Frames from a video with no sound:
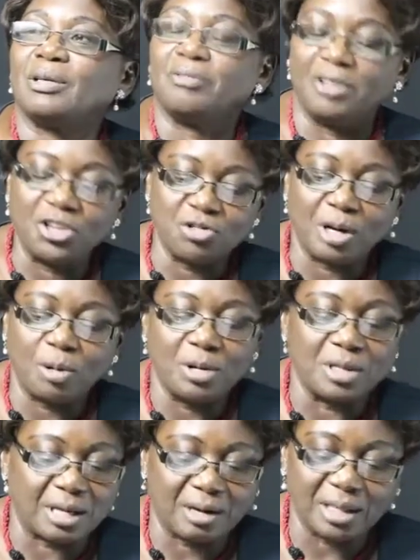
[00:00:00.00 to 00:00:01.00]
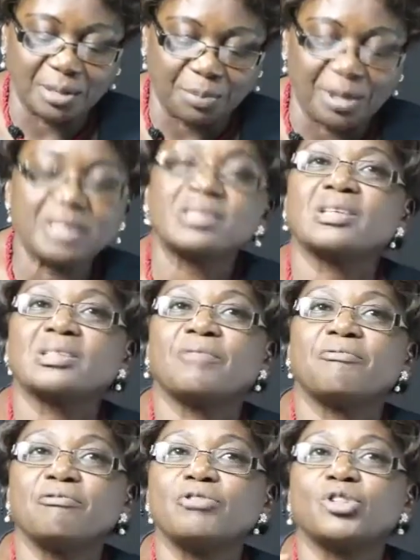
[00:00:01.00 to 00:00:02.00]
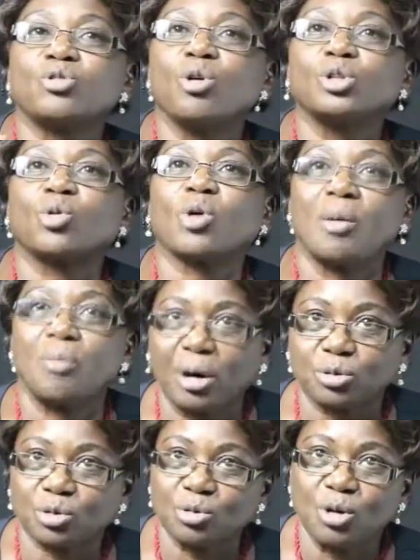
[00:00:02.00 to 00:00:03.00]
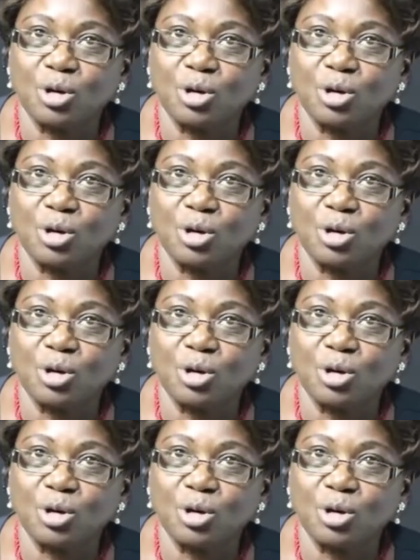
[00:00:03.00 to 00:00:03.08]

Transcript: eventually when the rat presses, the food is going to come out.